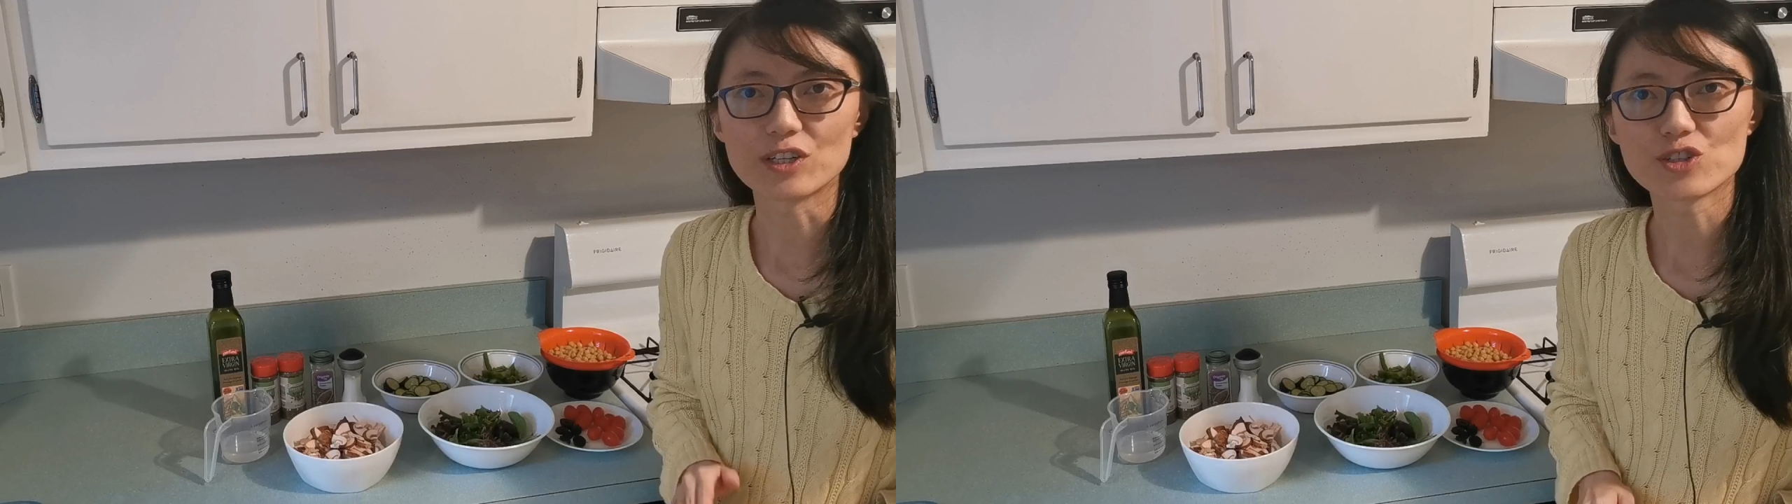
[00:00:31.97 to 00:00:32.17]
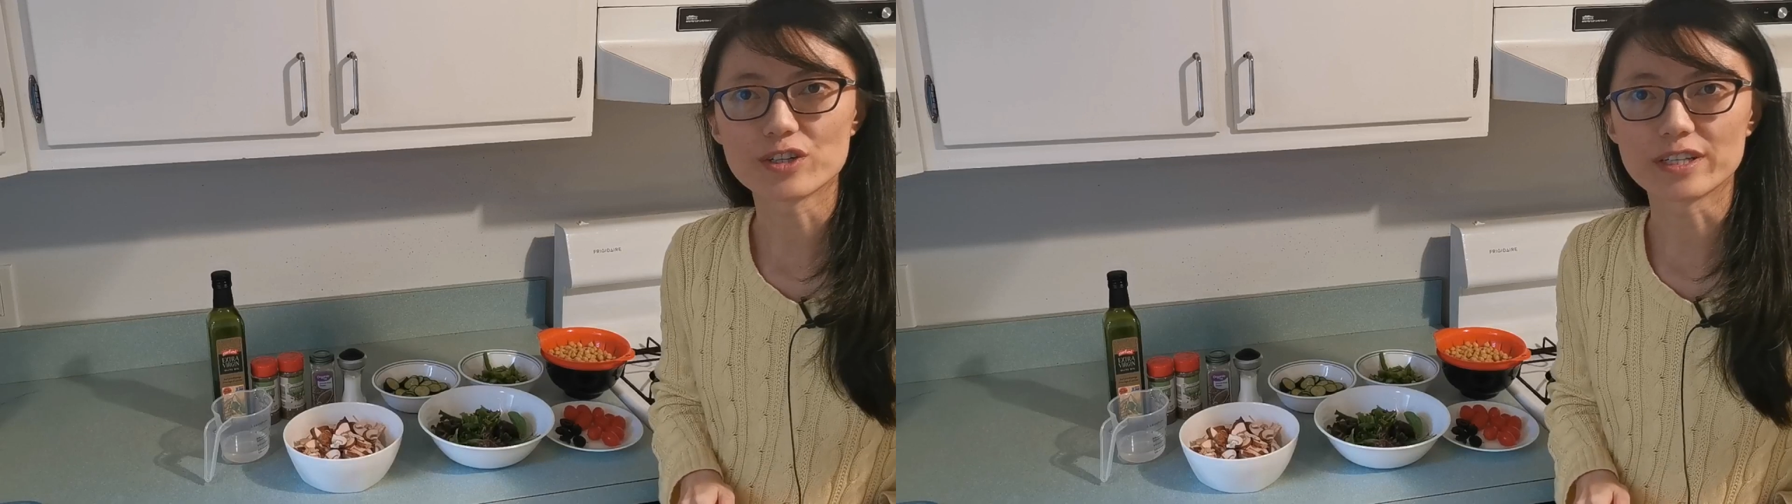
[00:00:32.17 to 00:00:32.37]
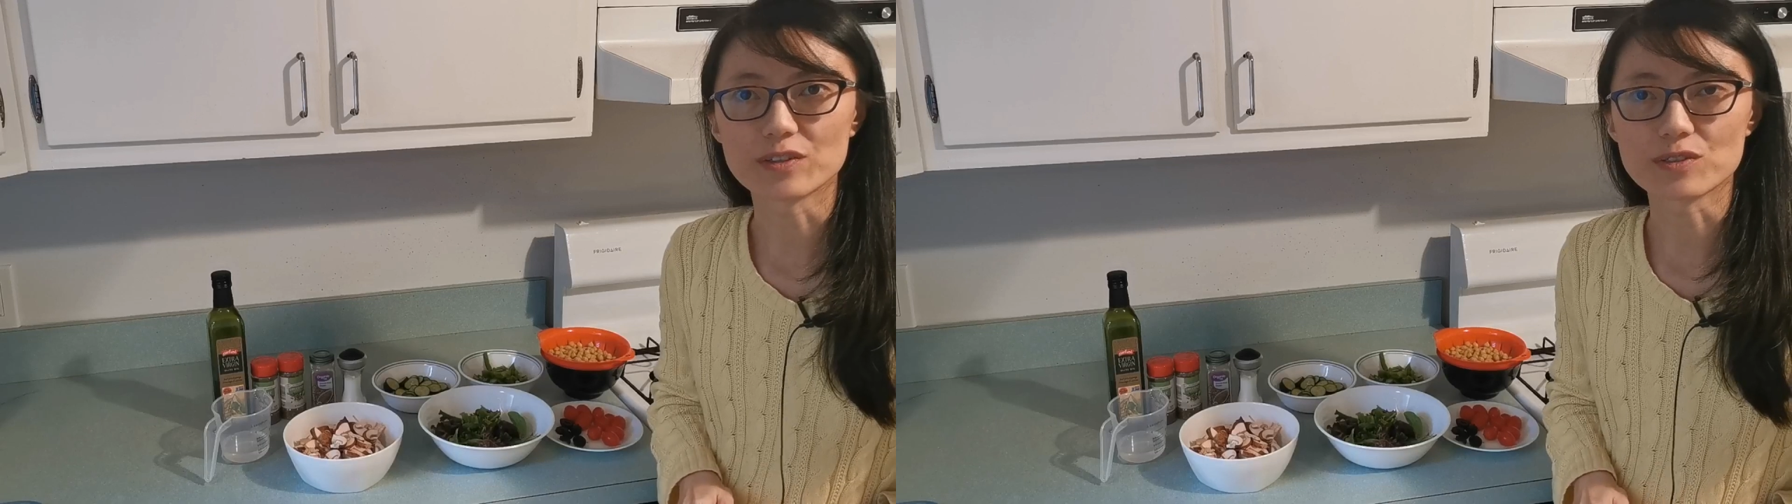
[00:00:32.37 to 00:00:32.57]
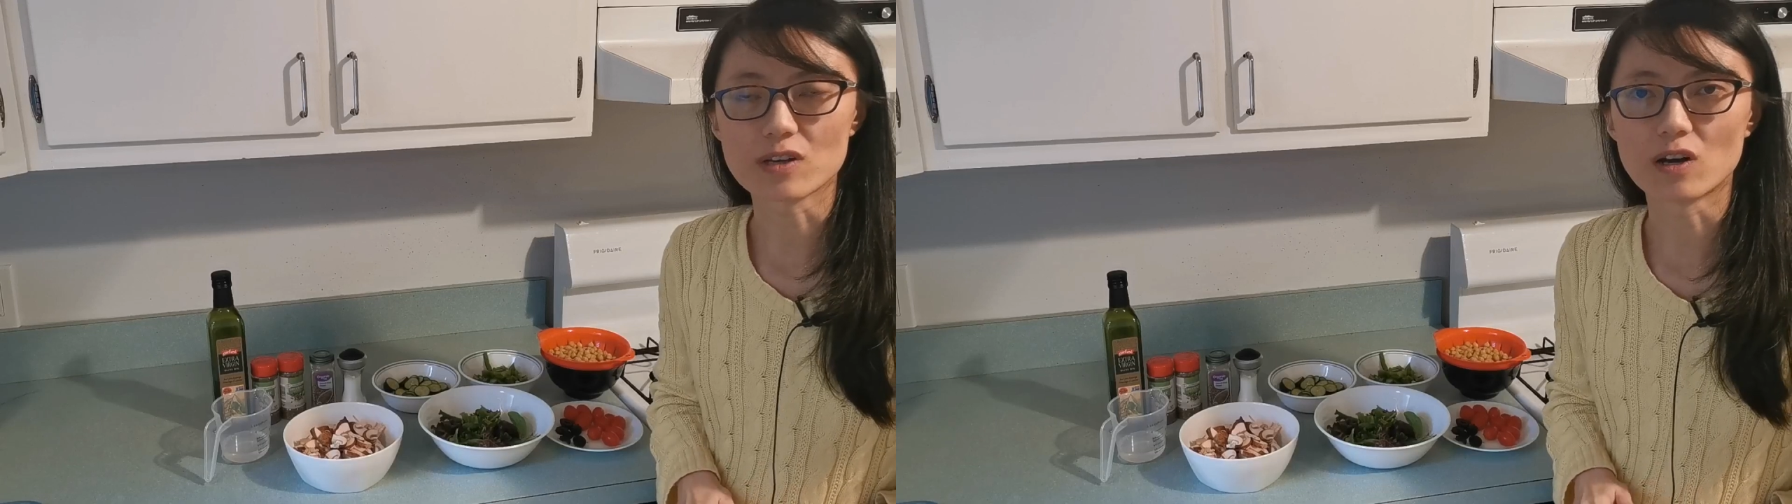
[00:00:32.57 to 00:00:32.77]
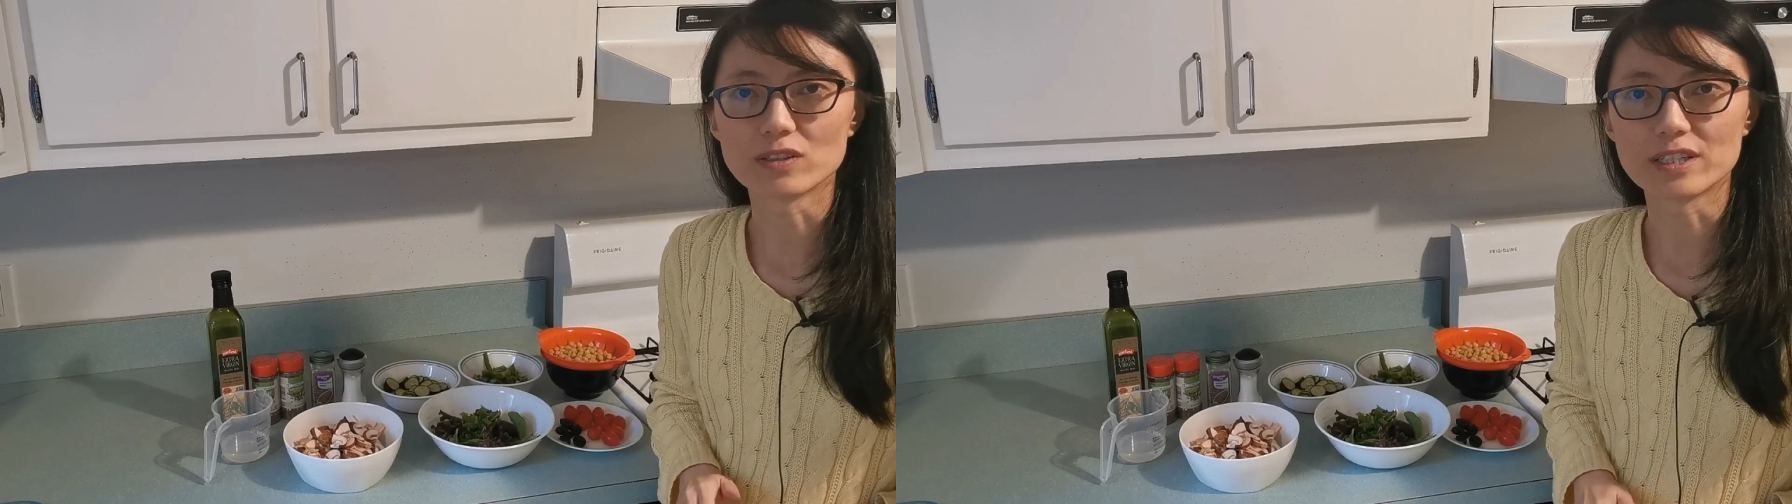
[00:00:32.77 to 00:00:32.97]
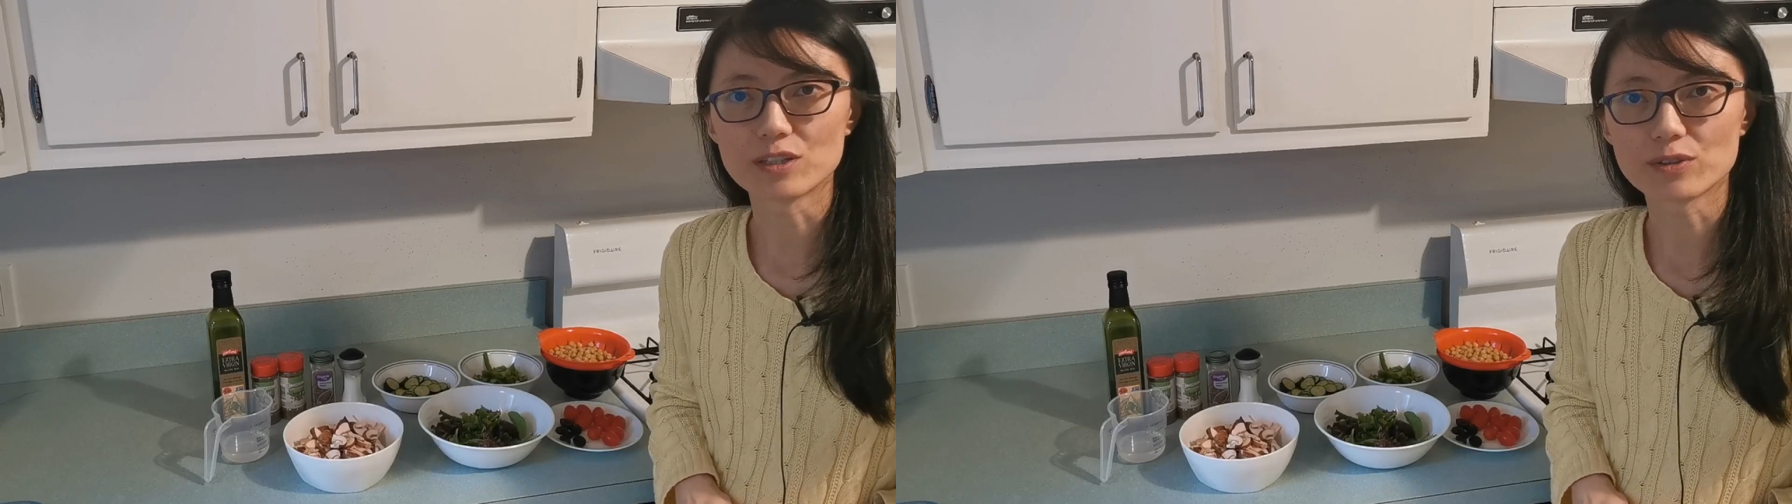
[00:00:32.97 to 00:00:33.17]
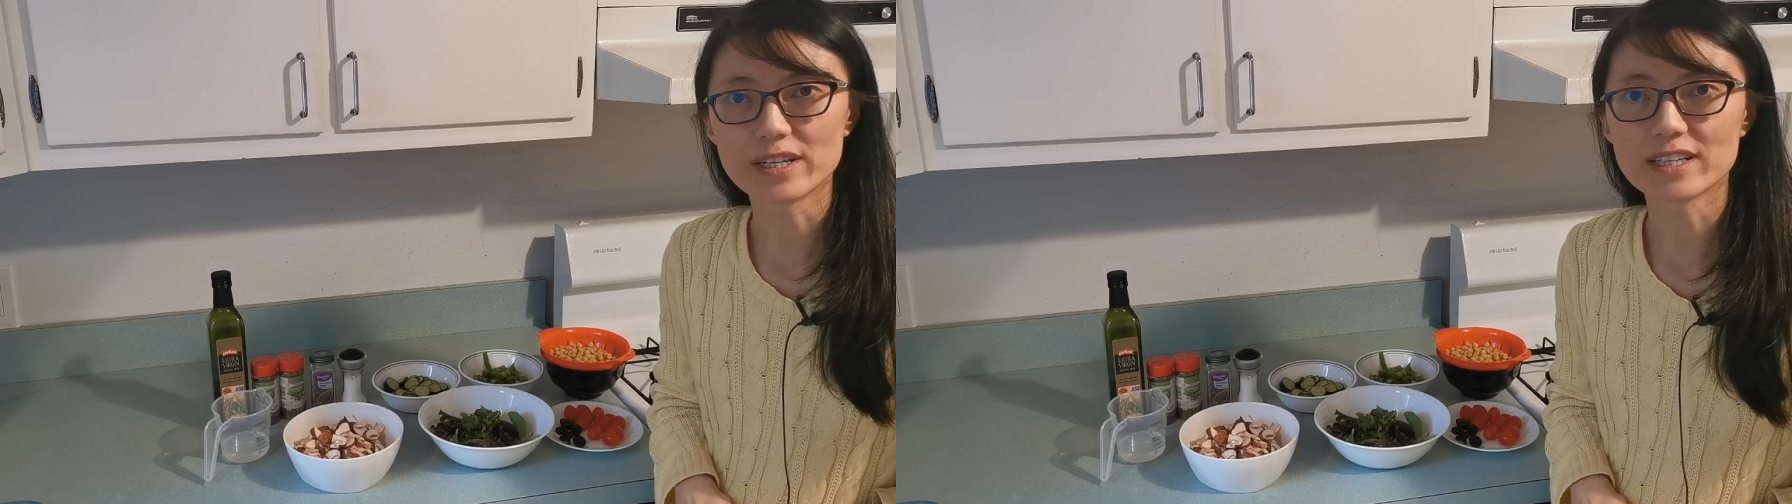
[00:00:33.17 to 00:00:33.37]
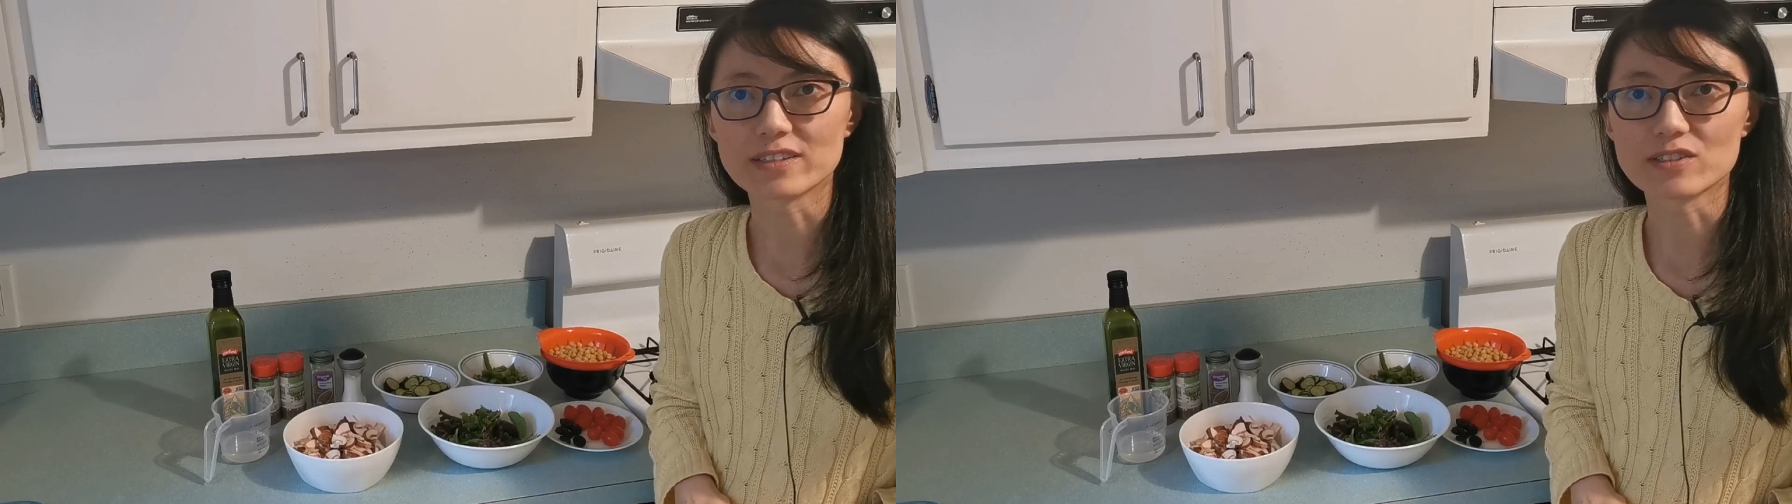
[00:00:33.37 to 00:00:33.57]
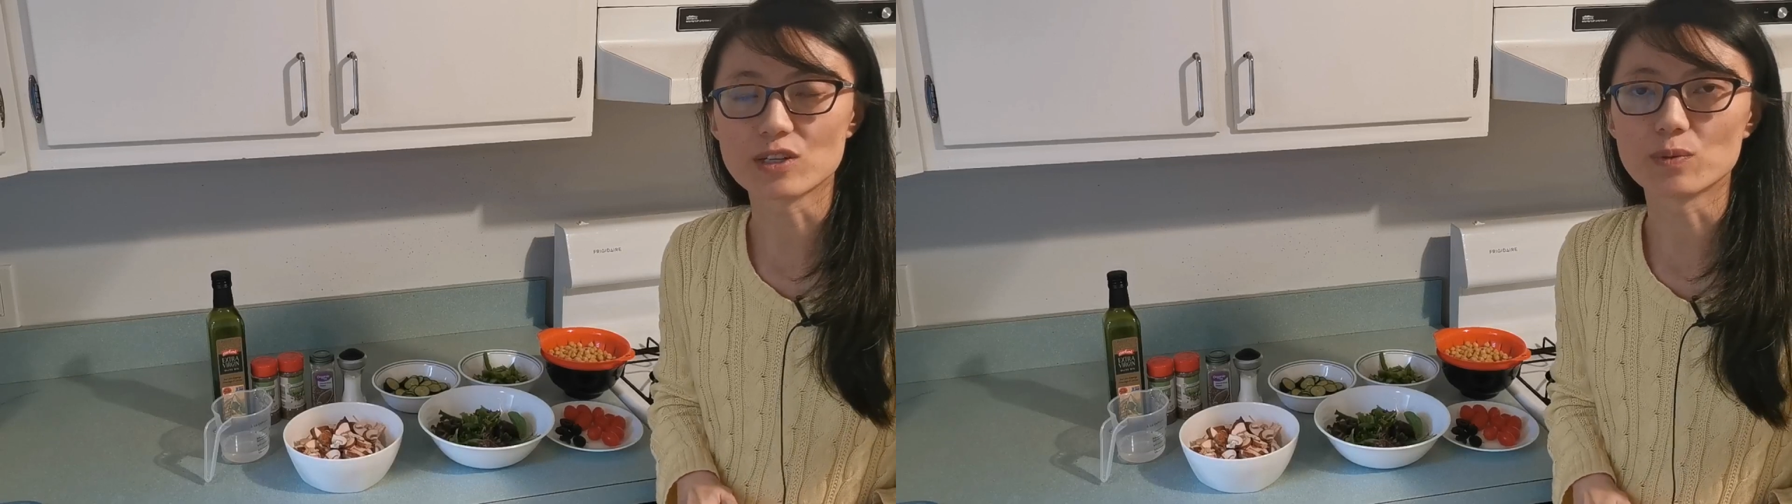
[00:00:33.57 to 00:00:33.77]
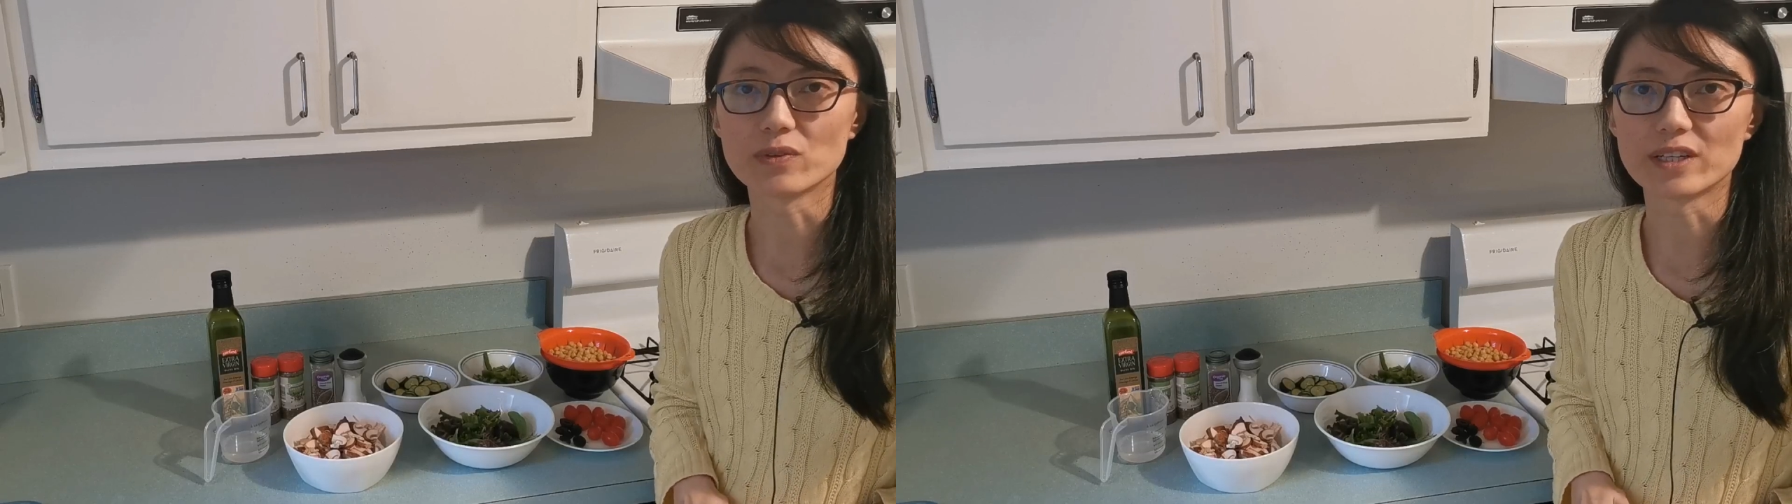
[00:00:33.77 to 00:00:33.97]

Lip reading: introduce all the ingredients you will